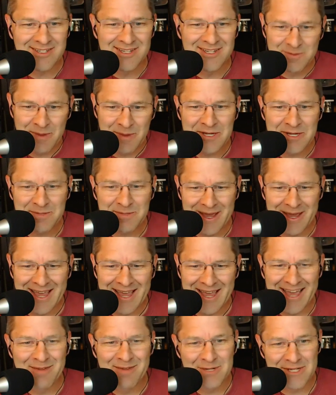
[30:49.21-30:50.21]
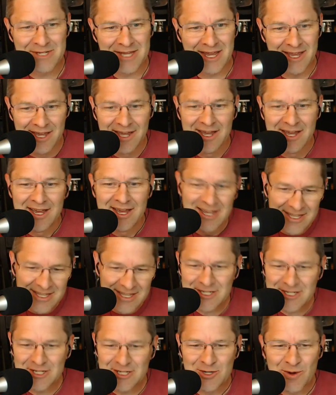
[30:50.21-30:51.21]
This Best Buy guy, he was like,
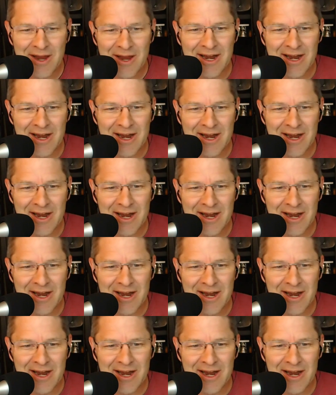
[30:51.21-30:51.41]
"This is great.